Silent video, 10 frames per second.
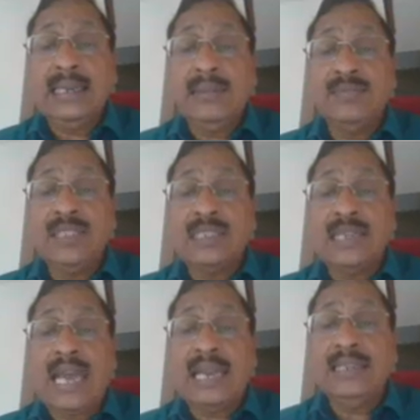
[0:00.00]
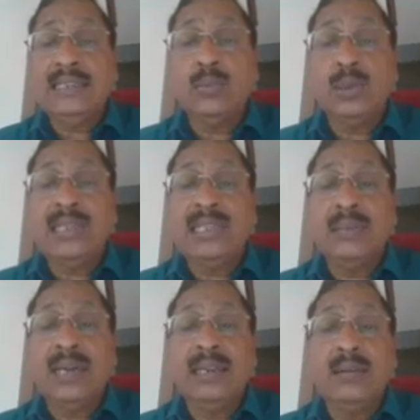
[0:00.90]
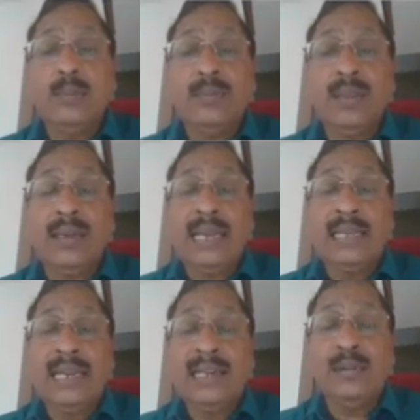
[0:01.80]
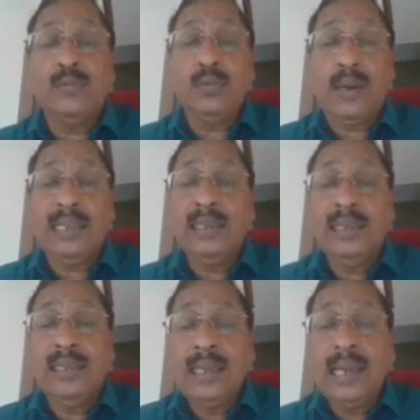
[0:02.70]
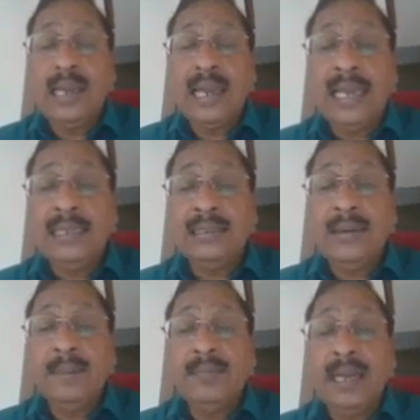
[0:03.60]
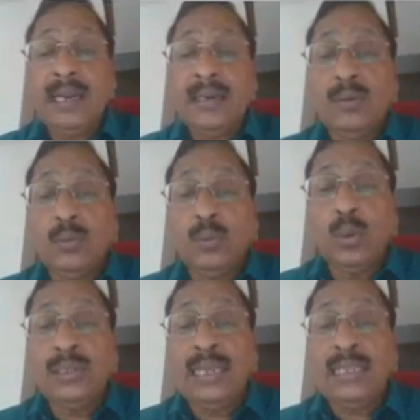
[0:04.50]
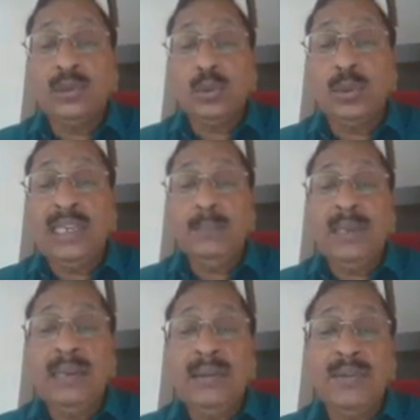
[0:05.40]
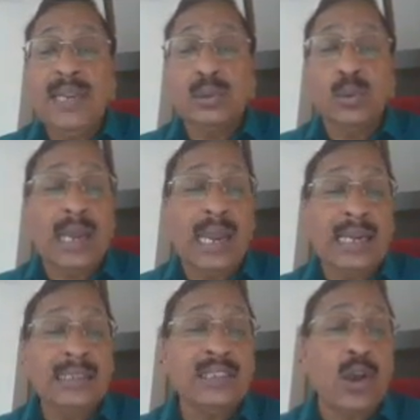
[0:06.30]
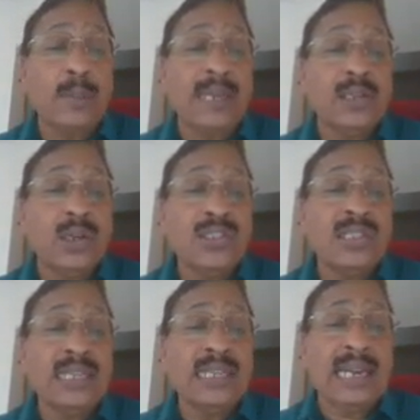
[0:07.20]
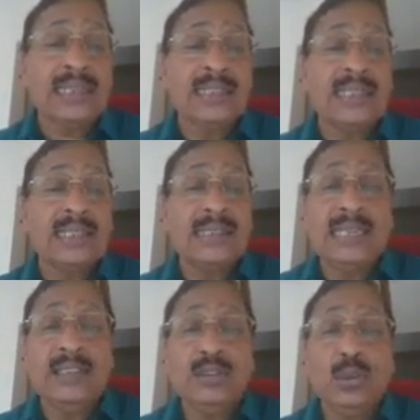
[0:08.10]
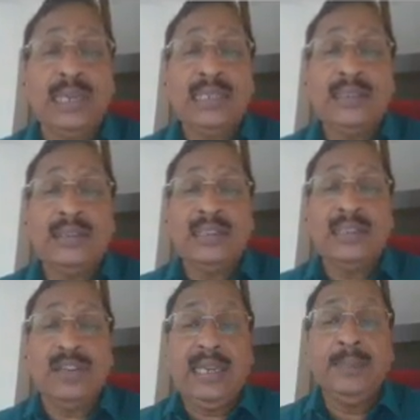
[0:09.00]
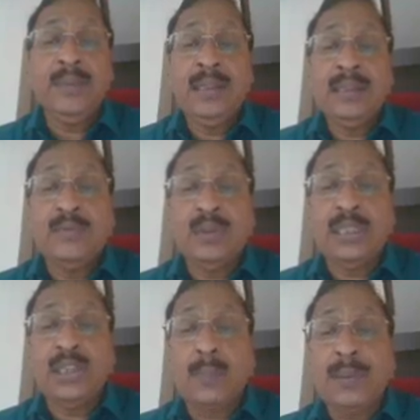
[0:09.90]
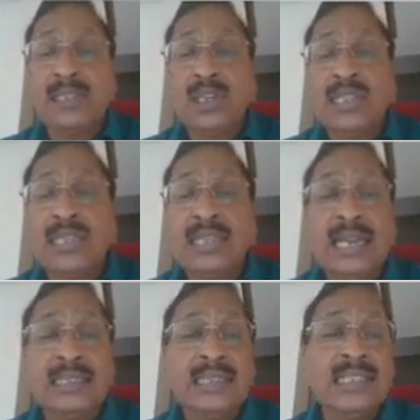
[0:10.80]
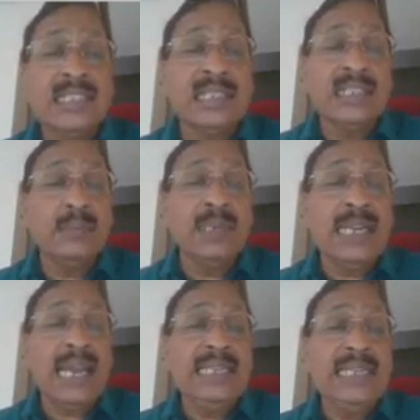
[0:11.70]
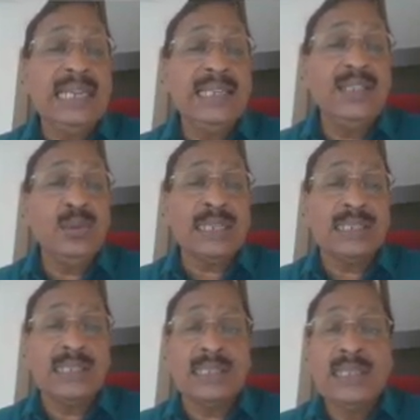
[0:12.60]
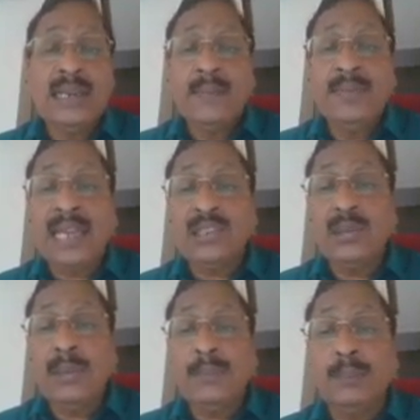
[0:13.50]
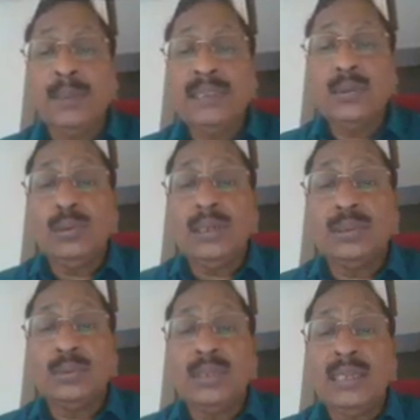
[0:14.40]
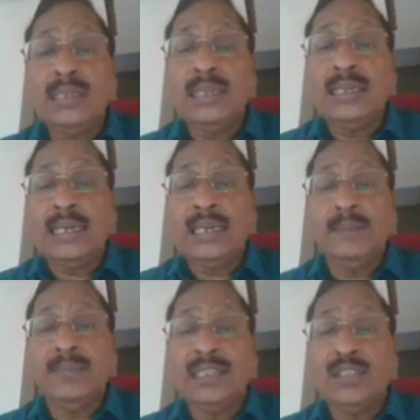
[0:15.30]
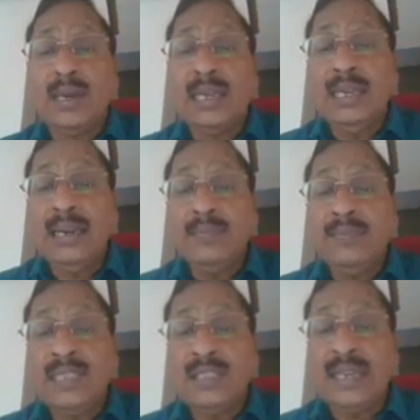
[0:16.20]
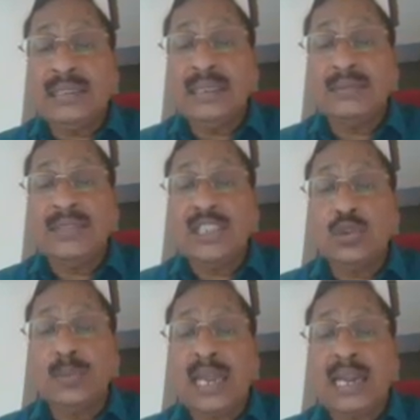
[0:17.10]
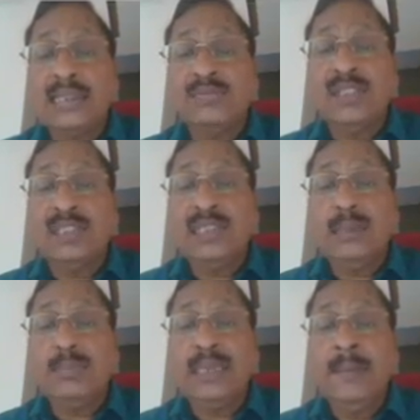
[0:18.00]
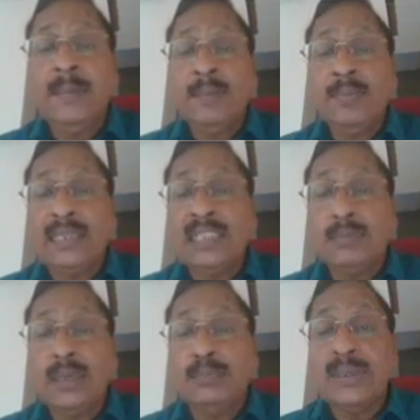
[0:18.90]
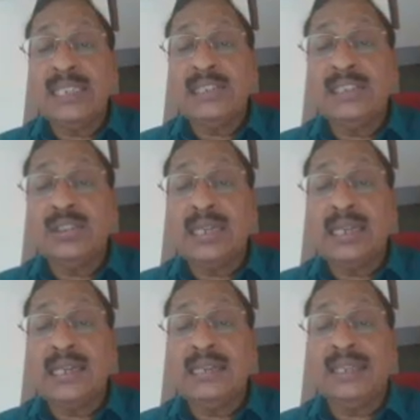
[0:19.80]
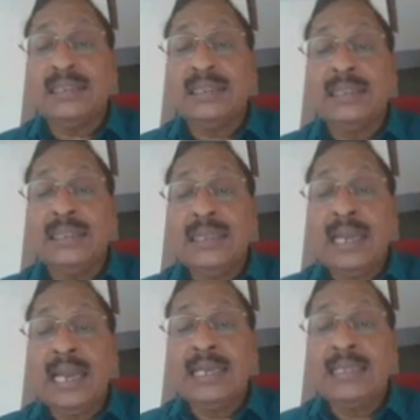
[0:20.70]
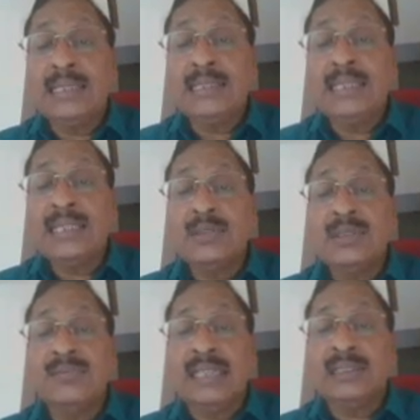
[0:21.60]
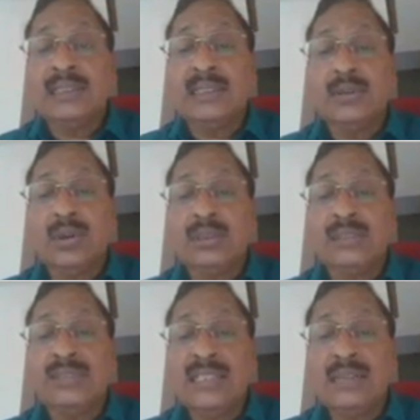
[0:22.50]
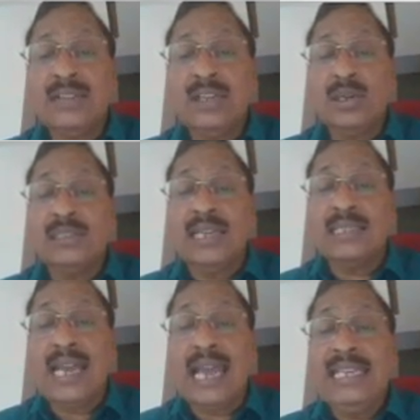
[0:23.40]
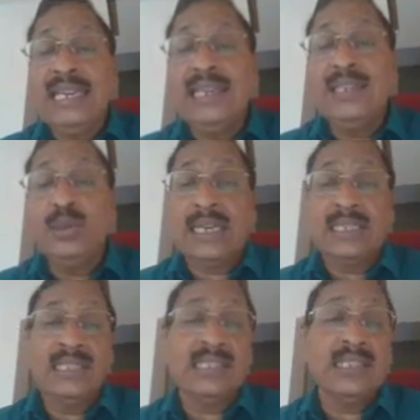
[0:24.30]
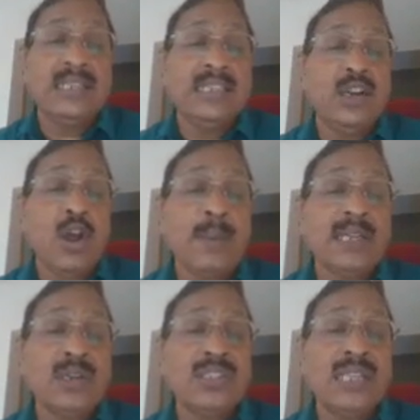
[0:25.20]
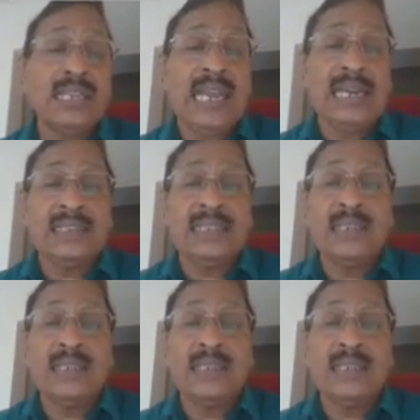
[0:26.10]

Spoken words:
which is lagging the voltage by an angle phi, and the voltage to EB, we have to add the drop across the reactance, then to get V. Therefore, the drop across the reactance is nothing but IA into XS. That will be perpendicular to the current. That is why this vector which is to be added with EB, that is perpendicular to the current vector, and this vector or this phasor we call it as IA into XS, the drop across the reactance.